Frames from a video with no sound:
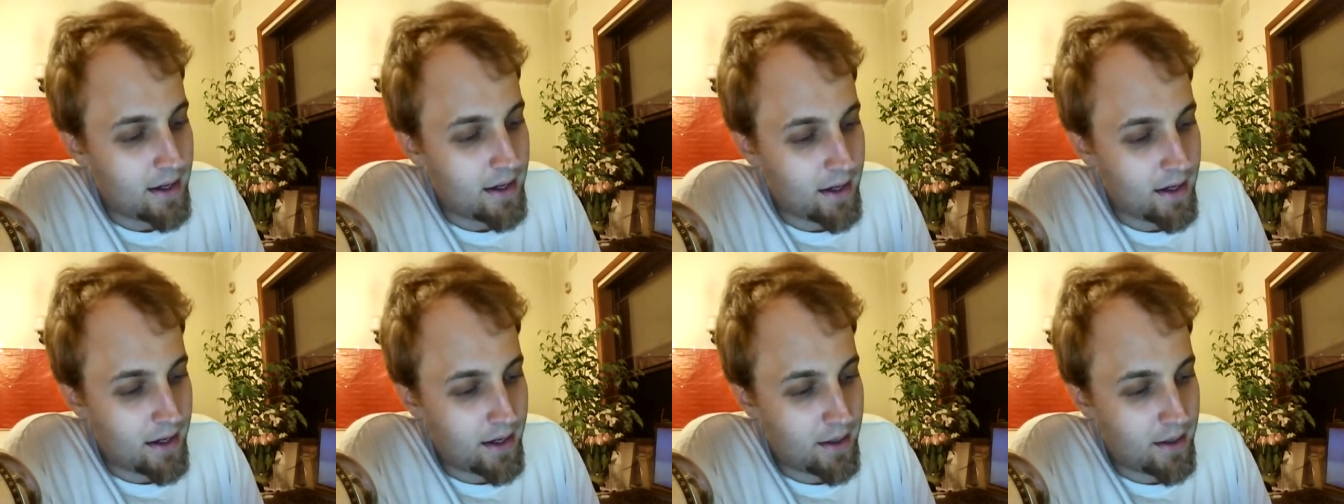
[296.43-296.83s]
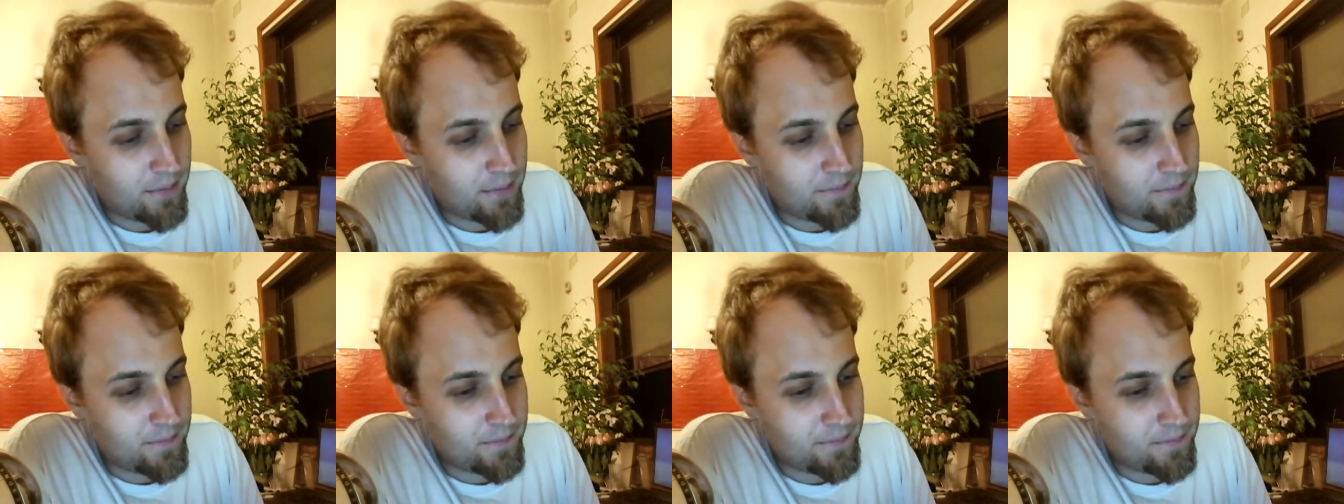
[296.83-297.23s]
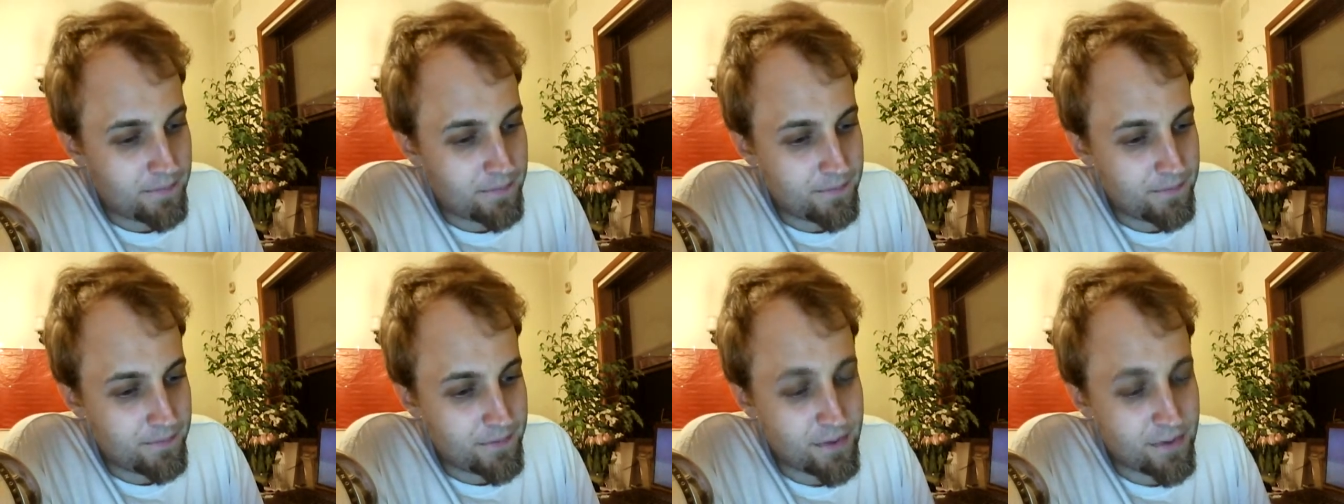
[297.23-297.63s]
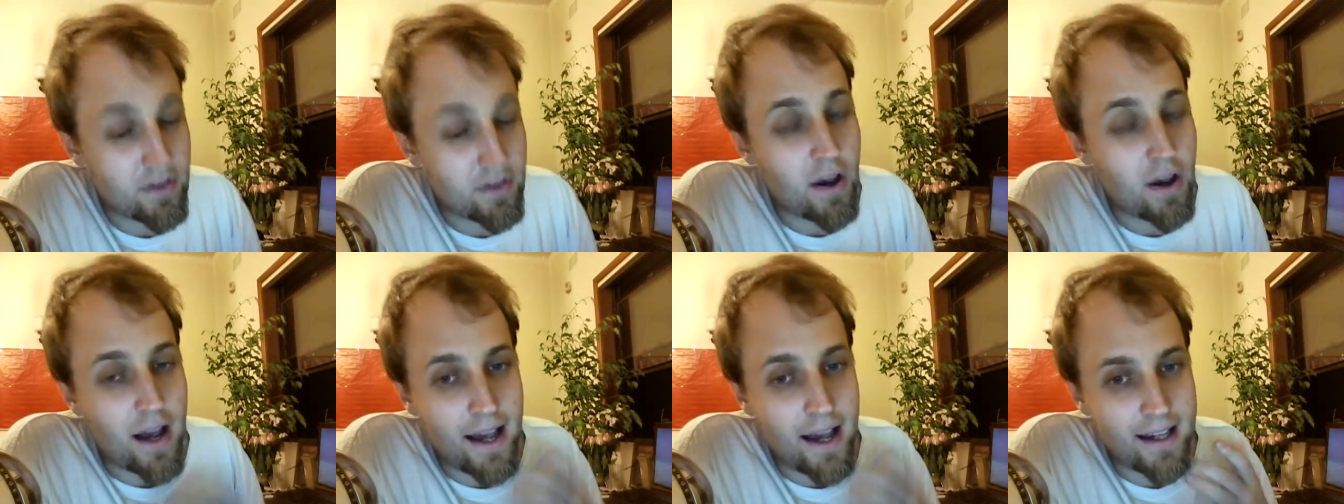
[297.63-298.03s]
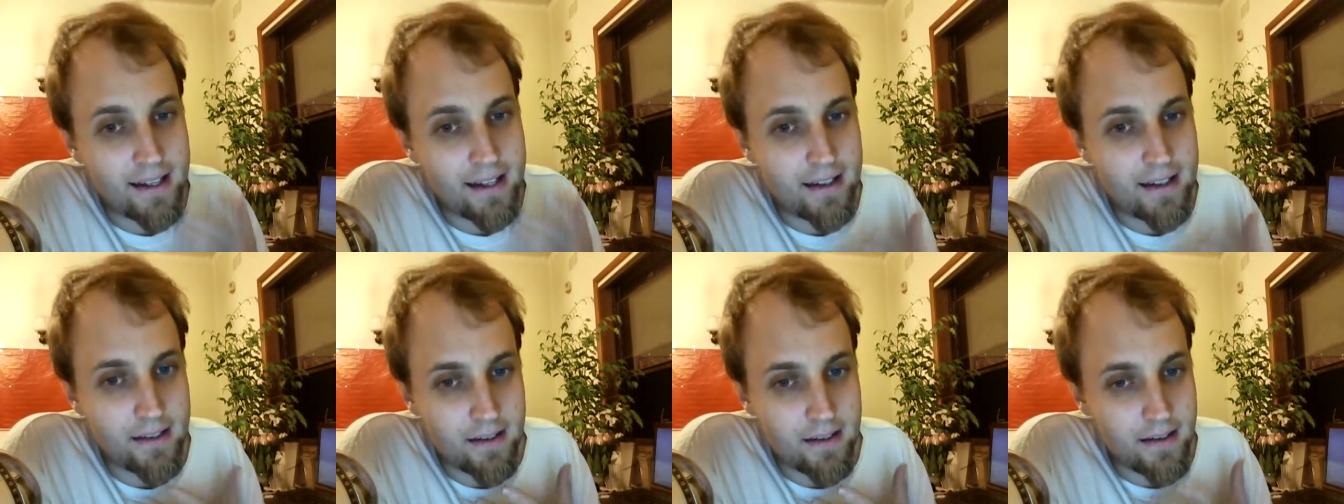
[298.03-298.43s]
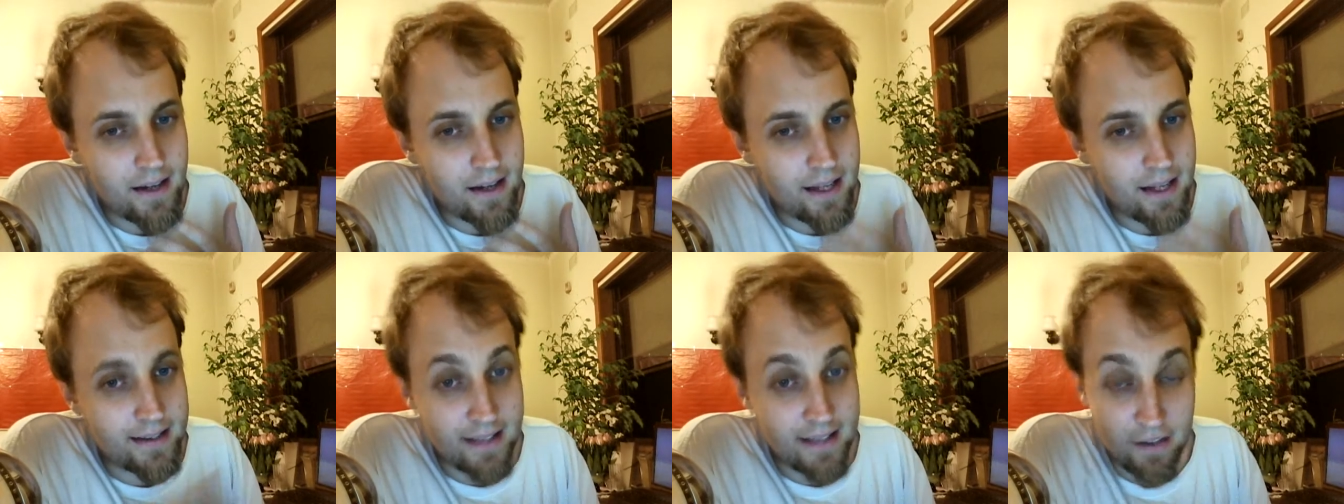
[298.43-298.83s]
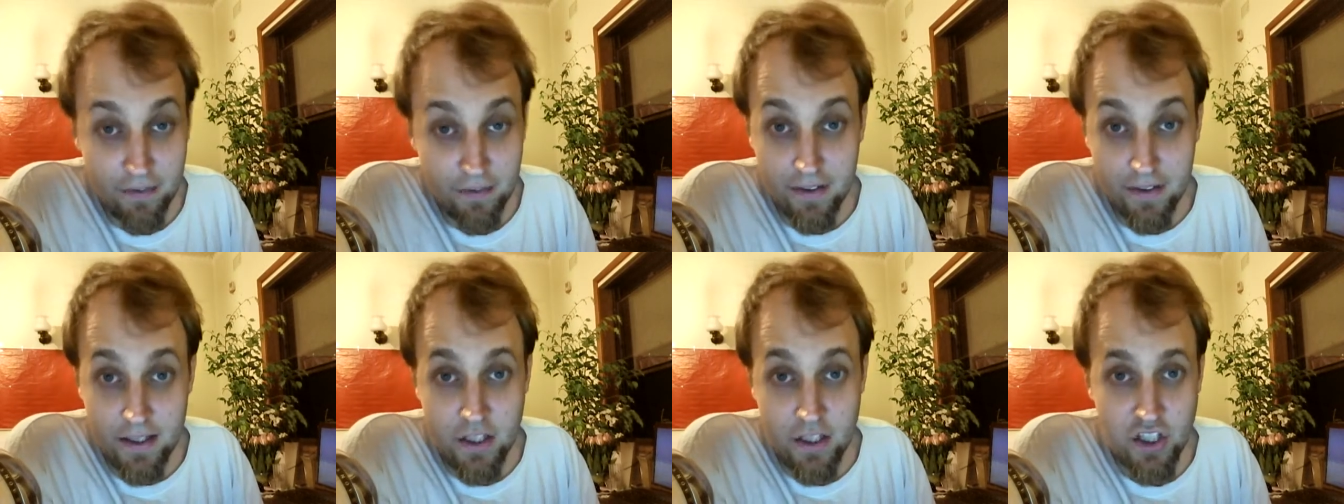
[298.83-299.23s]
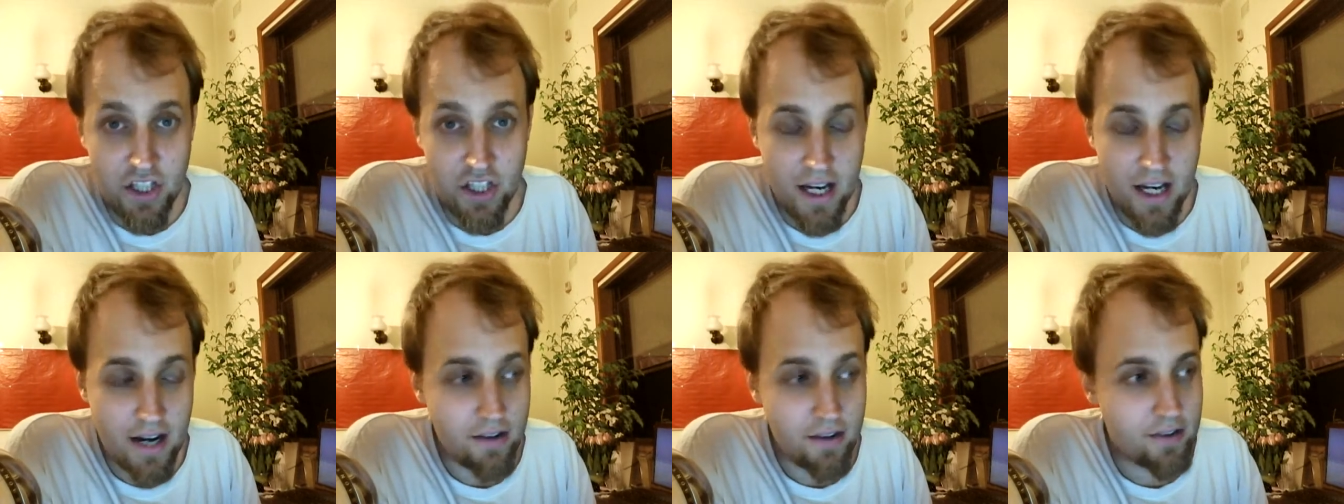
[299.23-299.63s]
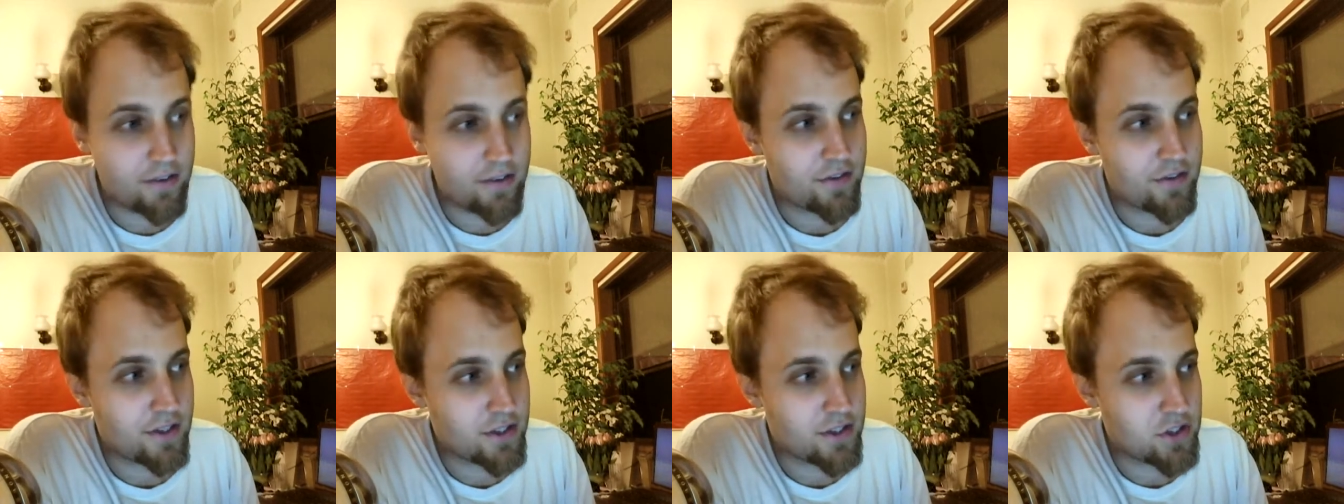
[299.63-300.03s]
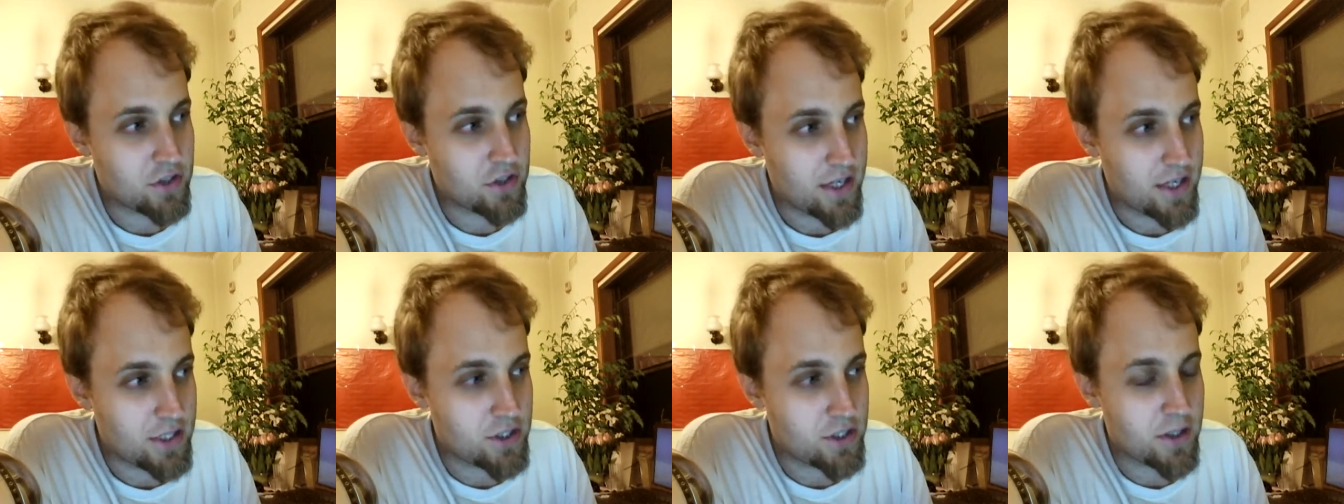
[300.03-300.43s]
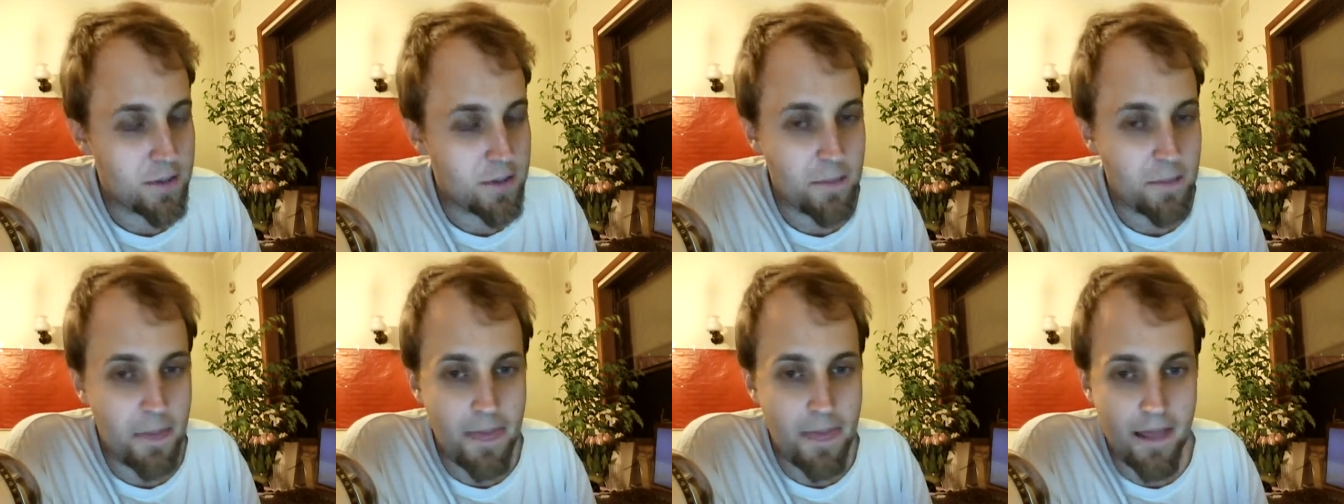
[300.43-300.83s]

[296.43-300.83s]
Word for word: Um, so I, I definitely share the frustration.